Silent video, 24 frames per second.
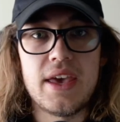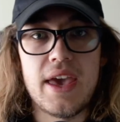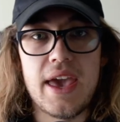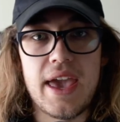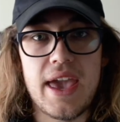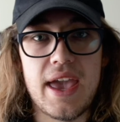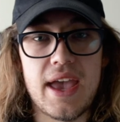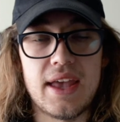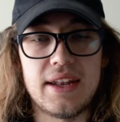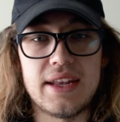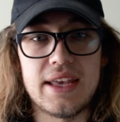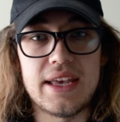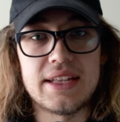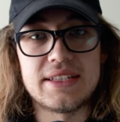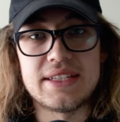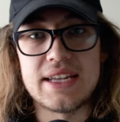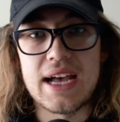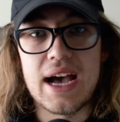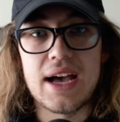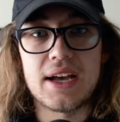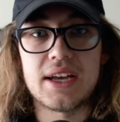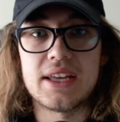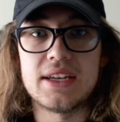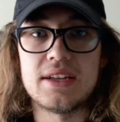and it's
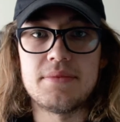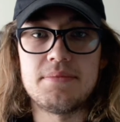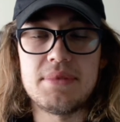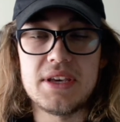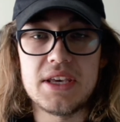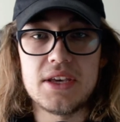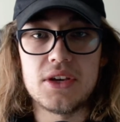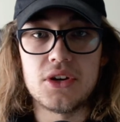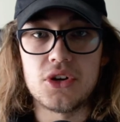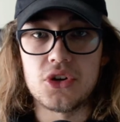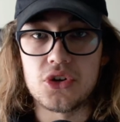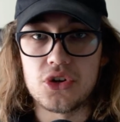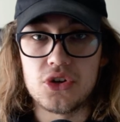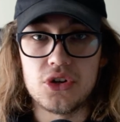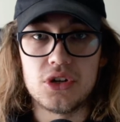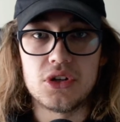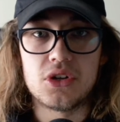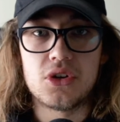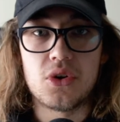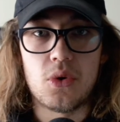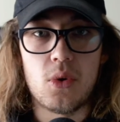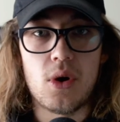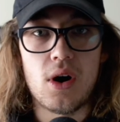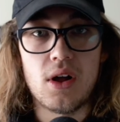not gonna be
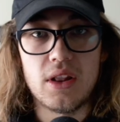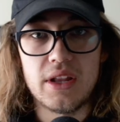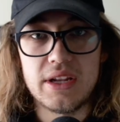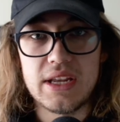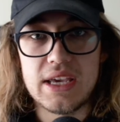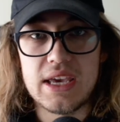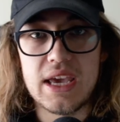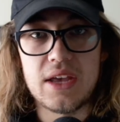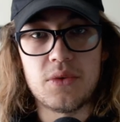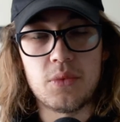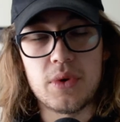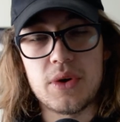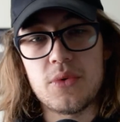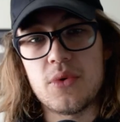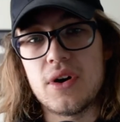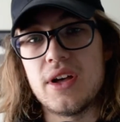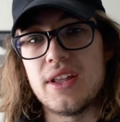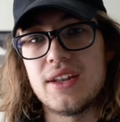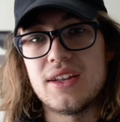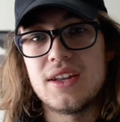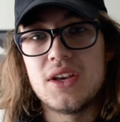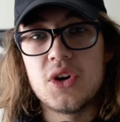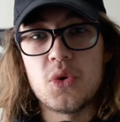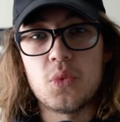good quality. And we
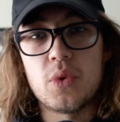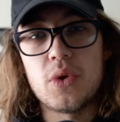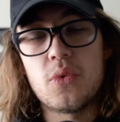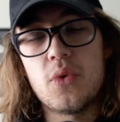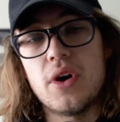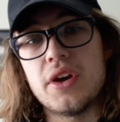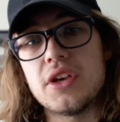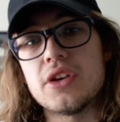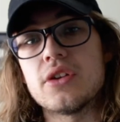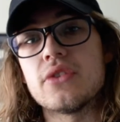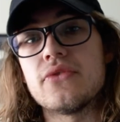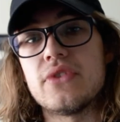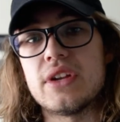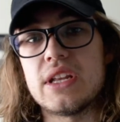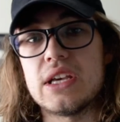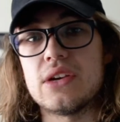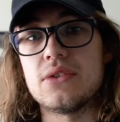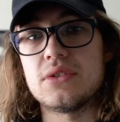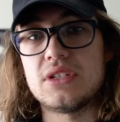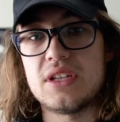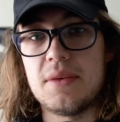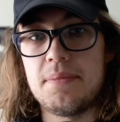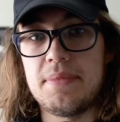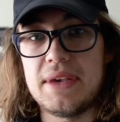want your
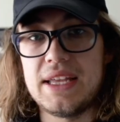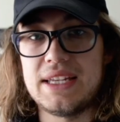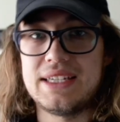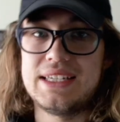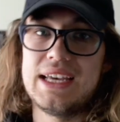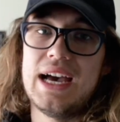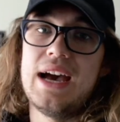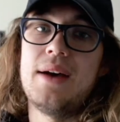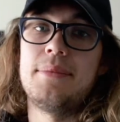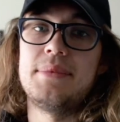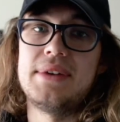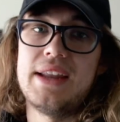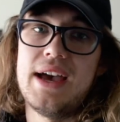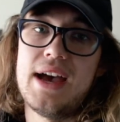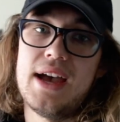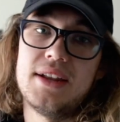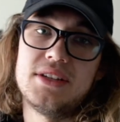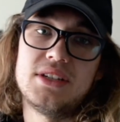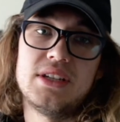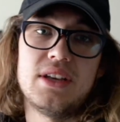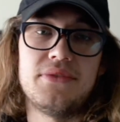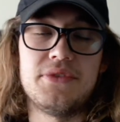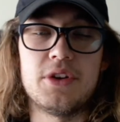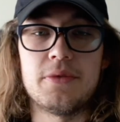video to be top
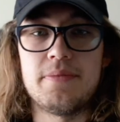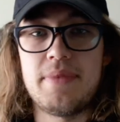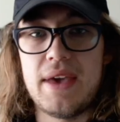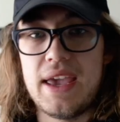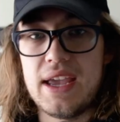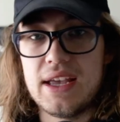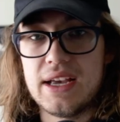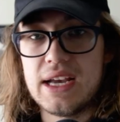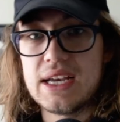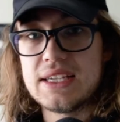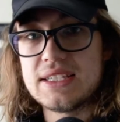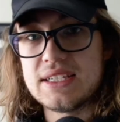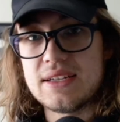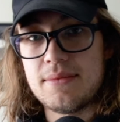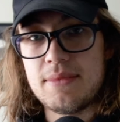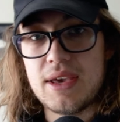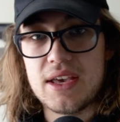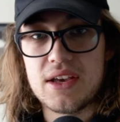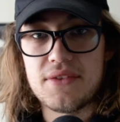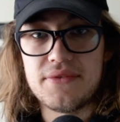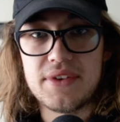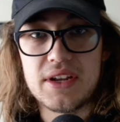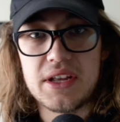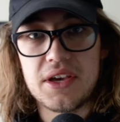notch. If you're paying us to
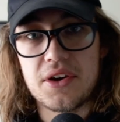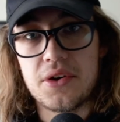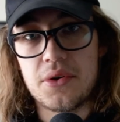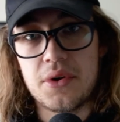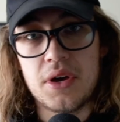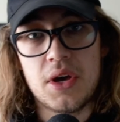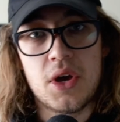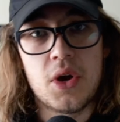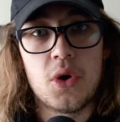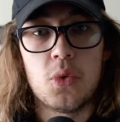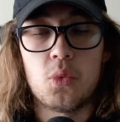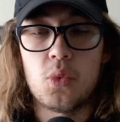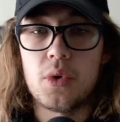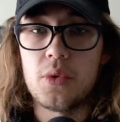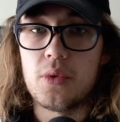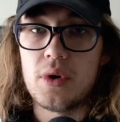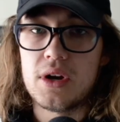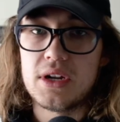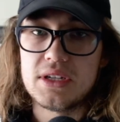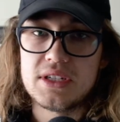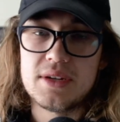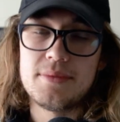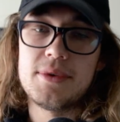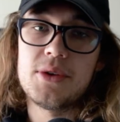make a video, we
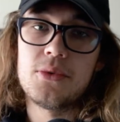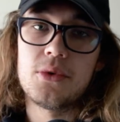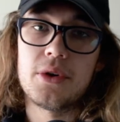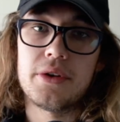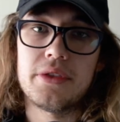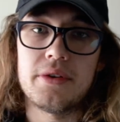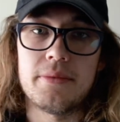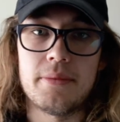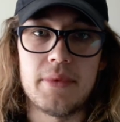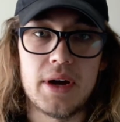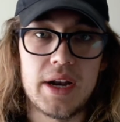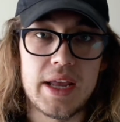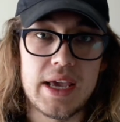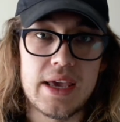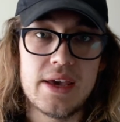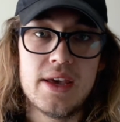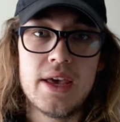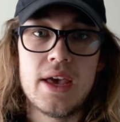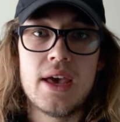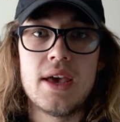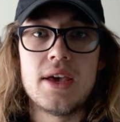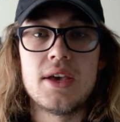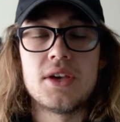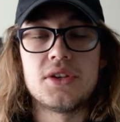want it to be worth your money.
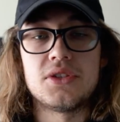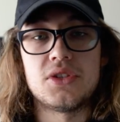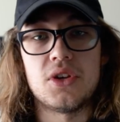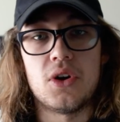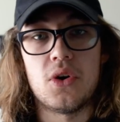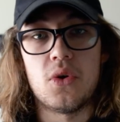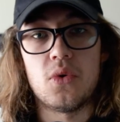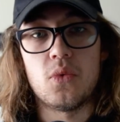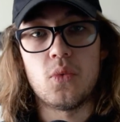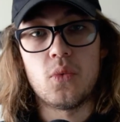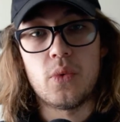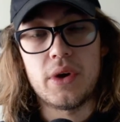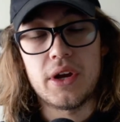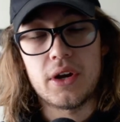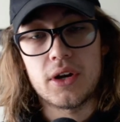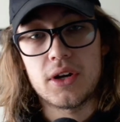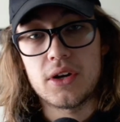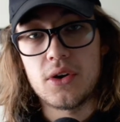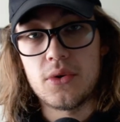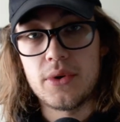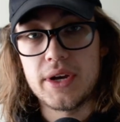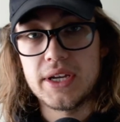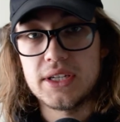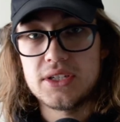So we are
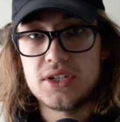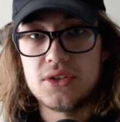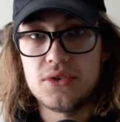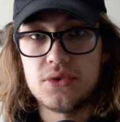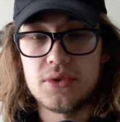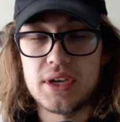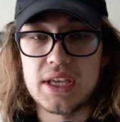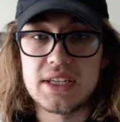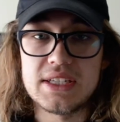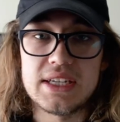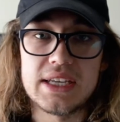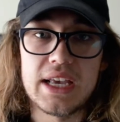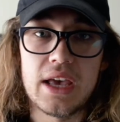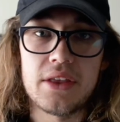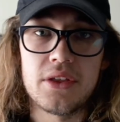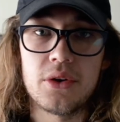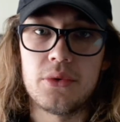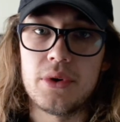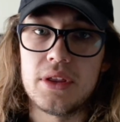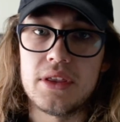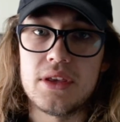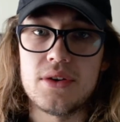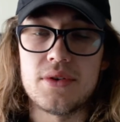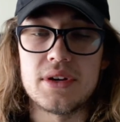going to get together
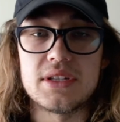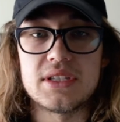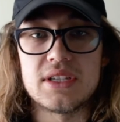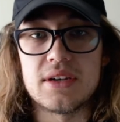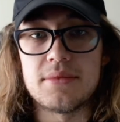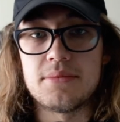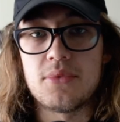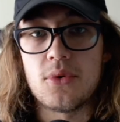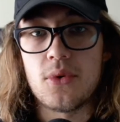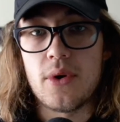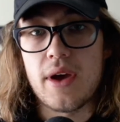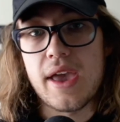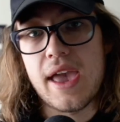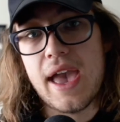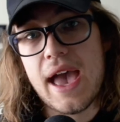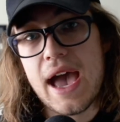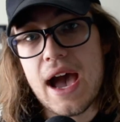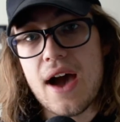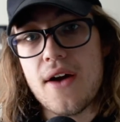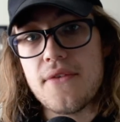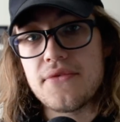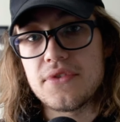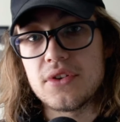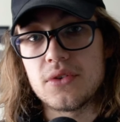with you at some point
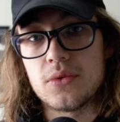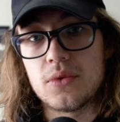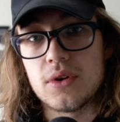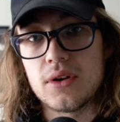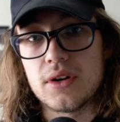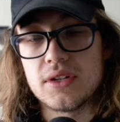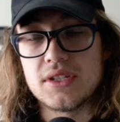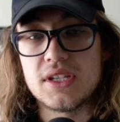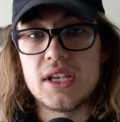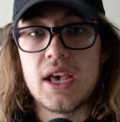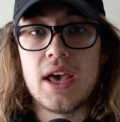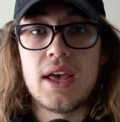afterwards